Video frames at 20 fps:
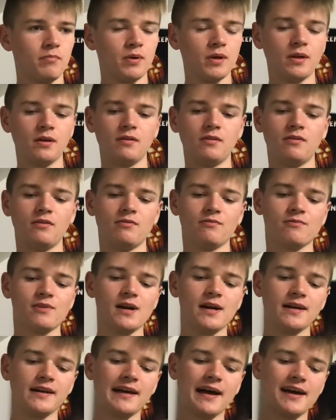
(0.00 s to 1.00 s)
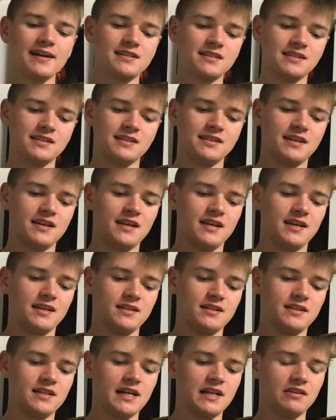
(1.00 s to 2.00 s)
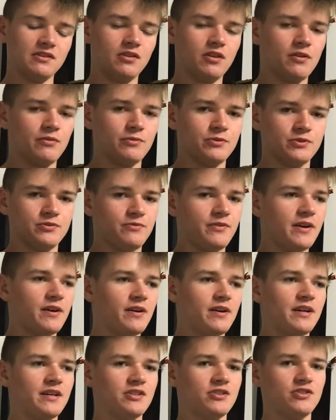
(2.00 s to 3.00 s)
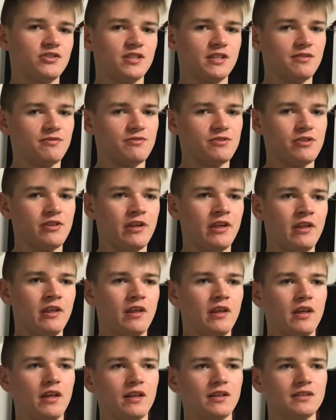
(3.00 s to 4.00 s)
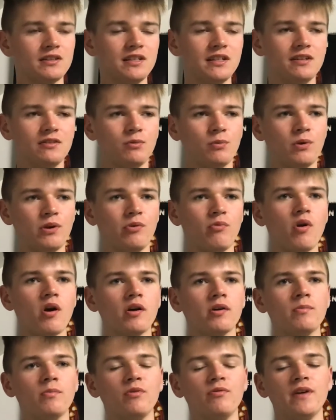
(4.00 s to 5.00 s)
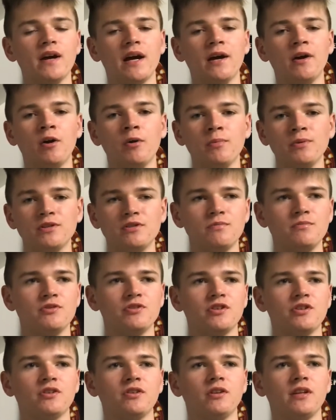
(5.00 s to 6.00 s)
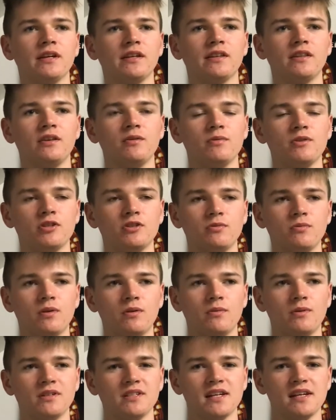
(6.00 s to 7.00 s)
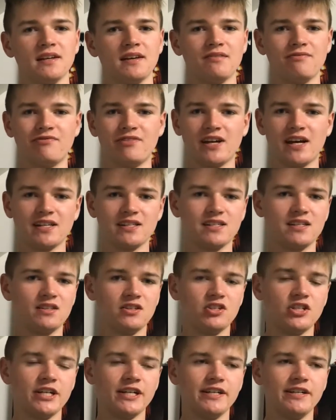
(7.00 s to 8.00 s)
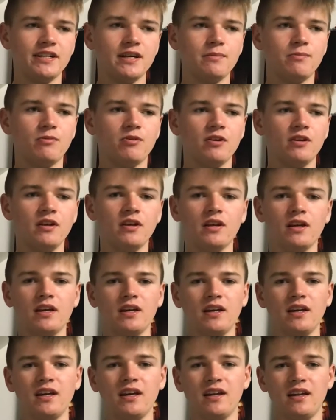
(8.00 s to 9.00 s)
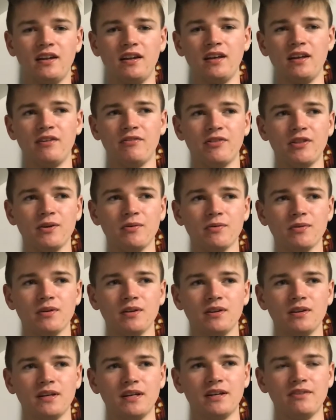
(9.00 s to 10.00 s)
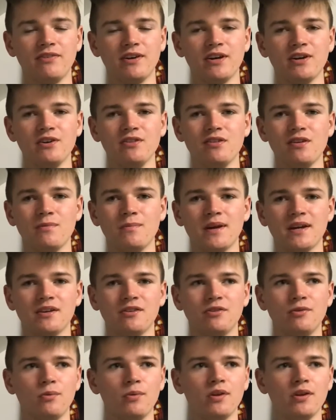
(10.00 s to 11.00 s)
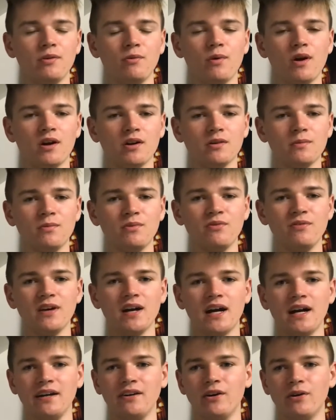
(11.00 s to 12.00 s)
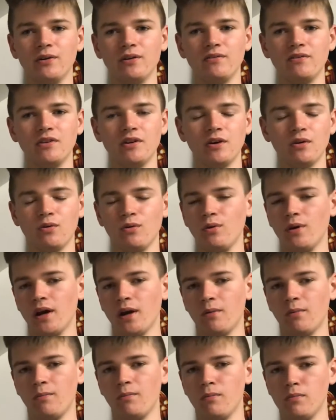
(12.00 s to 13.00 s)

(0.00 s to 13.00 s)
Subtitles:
But Ryan Gosling and Donald Glover is very interesting for the lead in a Willy Wonka movie. I hope it's a musical like the original one was. I have not seen the Johnny Depp one. And if I heard they were making a Willy Wonka movie, I don't even know who I'd